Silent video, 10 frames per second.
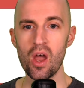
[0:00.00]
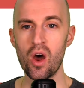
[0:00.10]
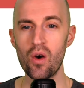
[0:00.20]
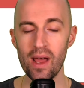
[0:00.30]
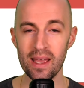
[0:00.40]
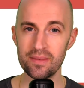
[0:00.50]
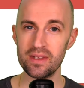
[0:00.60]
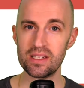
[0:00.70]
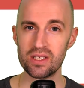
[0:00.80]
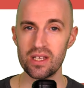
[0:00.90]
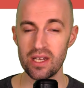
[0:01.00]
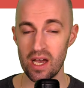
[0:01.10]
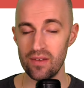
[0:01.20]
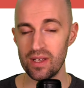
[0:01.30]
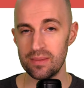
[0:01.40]
All right, let's go
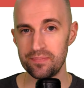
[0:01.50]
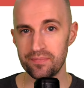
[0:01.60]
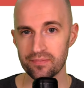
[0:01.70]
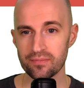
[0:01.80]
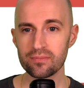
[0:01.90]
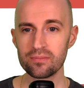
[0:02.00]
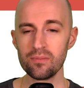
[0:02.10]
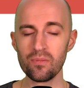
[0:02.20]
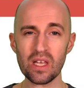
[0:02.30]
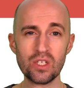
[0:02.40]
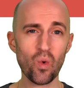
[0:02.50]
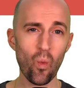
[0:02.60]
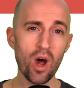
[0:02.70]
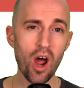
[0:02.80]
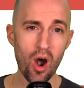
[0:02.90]
dive in. So
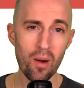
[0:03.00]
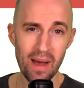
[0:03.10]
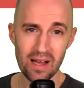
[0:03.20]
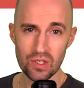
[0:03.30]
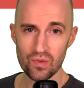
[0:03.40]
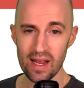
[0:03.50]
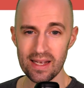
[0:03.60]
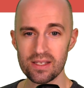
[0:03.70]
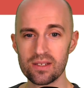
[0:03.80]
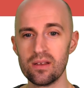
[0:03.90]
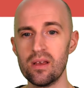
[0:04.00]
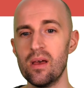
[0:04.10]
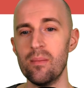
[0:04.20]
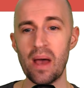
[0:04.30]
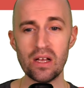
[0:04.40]
what are bounce rates?
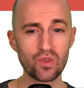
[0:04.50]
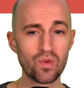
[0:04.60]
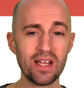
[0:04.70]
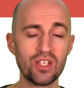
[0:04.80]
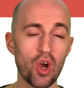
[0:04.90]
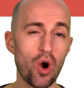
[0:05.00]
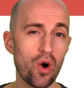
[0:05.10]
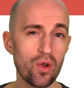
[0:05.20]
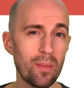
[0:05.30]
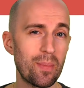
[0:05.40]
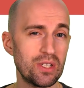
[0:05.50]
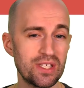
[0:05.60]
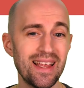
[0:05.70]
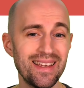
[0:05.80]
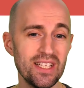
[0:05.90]
Bounce rates are the
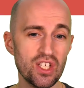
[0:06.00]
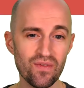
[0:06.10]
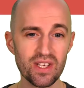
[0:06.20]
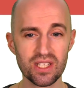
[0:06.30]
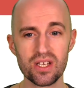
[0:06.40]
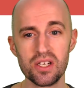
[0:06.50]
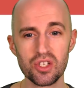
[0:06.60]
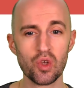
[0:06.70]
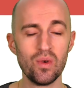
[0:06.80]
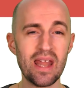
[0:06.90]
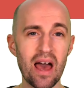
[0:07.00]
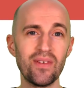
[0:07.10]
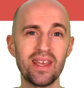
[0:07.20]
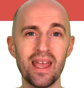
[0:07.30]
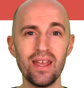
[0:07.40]
percentage of visitors who
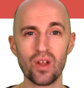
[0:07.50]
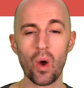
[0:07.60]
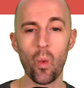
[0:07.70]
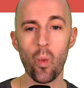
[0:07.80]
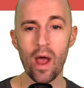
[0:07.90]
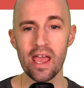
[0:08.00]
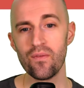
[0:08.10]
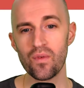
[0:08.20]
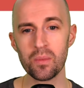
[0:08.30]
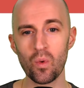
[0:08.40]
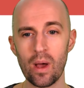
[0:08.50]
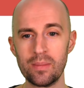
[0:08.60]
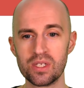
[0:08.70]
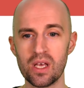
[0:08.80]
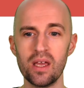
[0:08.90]
navigate away from the
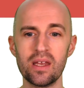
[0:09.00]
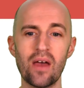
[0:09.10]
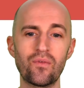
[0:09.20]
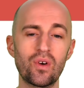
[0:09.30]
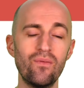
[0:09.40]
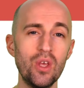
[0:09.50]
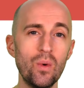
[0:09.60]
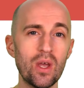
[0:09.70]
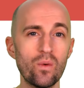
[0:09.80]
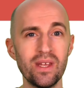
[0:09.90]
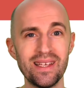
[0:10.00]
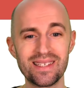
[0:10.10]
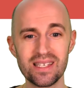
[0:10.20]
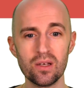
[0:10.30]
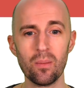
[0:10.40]
website after viewing only a
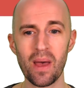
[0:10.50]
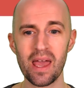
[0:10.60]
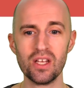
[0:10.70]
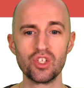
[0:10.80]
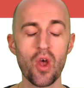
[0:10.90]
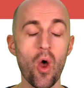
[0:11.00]
single page